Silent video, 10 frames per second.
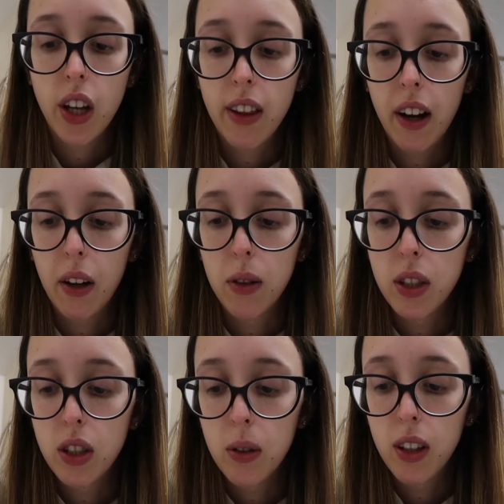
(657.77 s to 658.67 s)
And then I
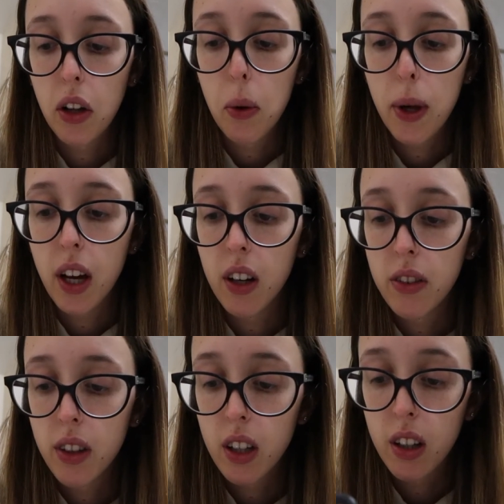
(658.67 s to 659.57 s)
always do a little bit
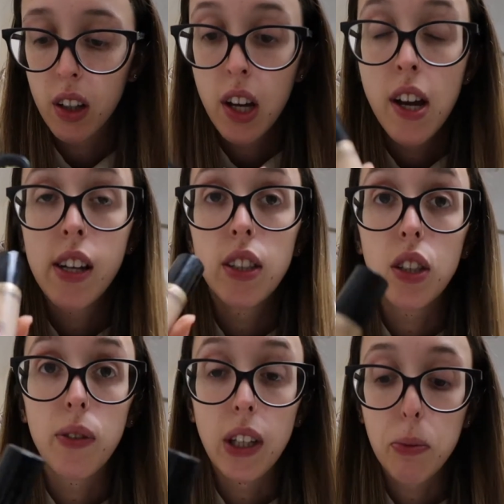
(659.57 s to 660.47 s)
of the
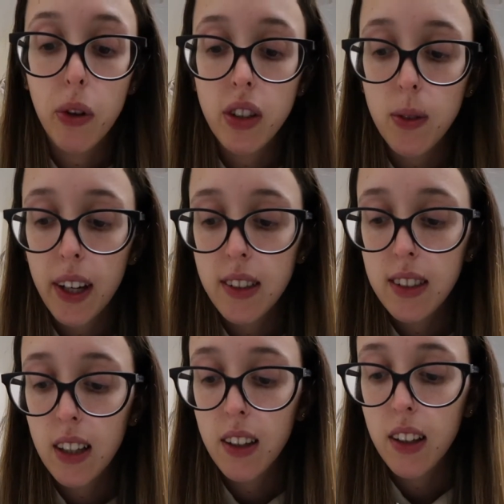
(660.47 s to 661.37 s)
Too Faced Born This Way
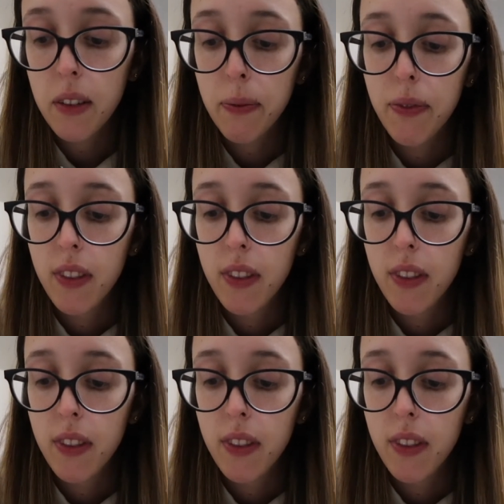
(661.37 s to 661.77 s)
concealer.